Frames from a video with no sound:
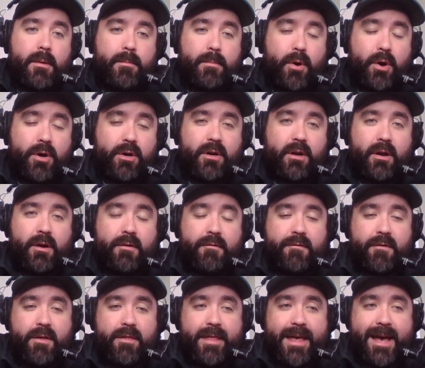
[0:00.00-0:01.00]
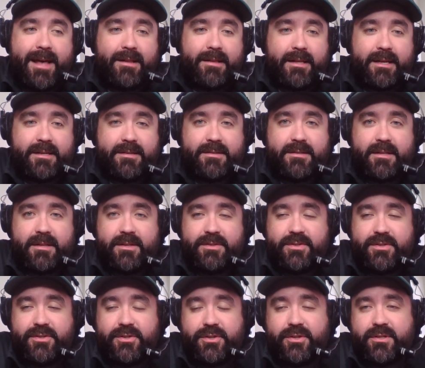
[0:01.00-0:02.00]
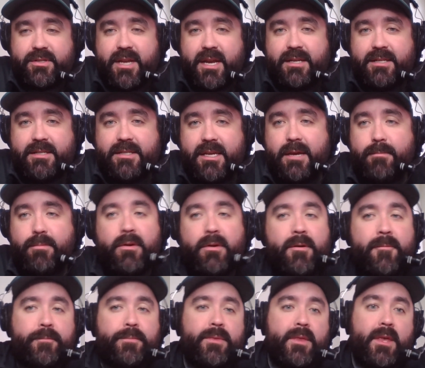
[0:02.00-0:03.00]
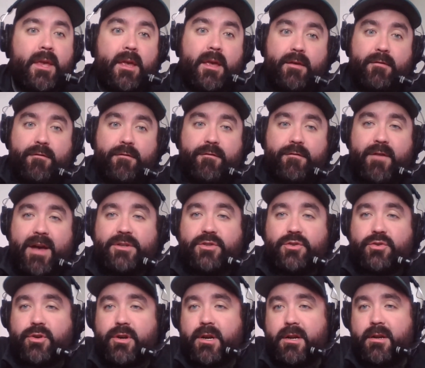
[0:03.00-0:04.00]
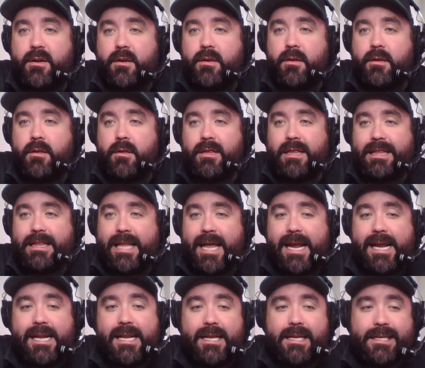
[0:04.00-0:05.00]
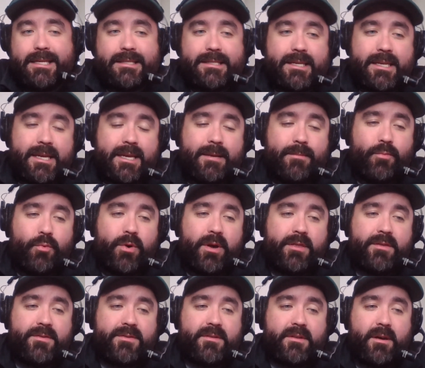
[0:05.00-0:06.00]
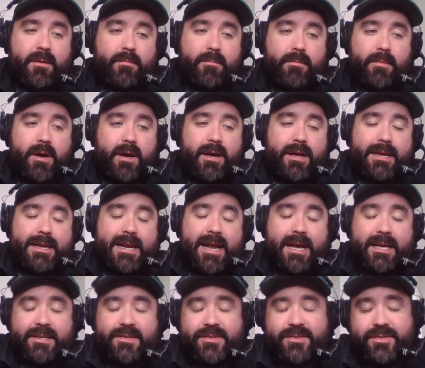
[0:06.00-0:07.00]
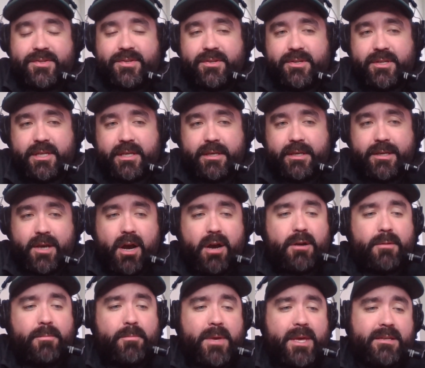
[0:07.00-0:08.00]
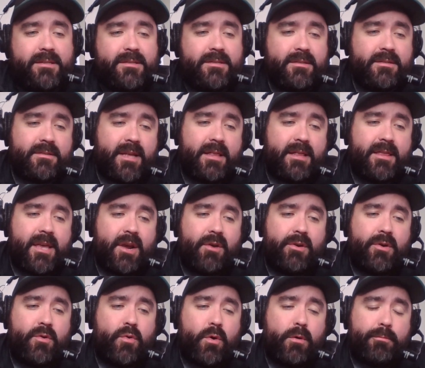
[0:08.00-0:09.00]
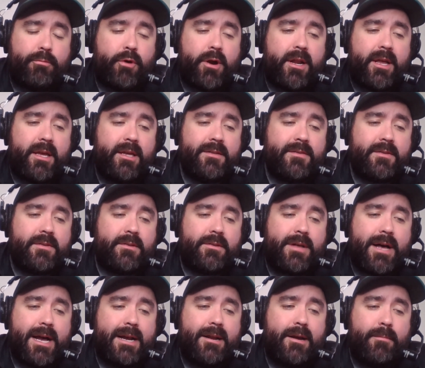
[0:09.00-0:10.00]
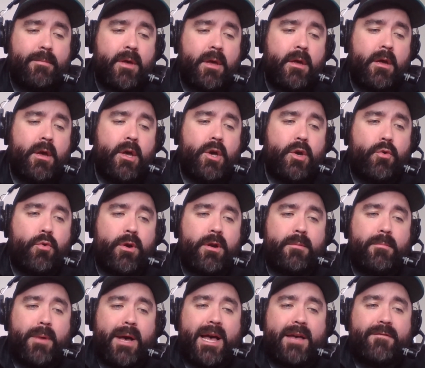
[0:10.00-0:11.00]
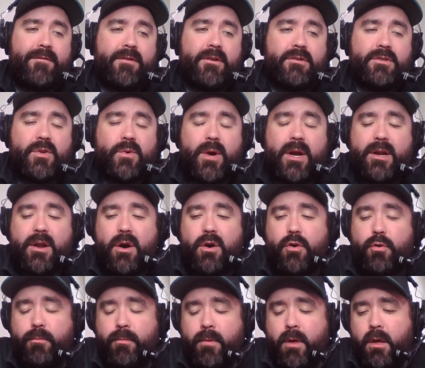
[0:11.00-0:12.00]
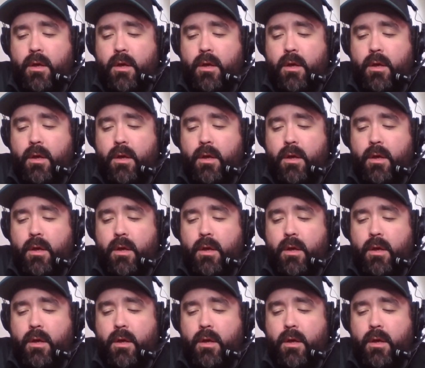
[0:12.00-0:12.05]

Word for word: part of that list. And this is just a deep, veteran-laden team with some uh, nice young pieces that they are incorporating into the lineup. Quinton Byfield, who I know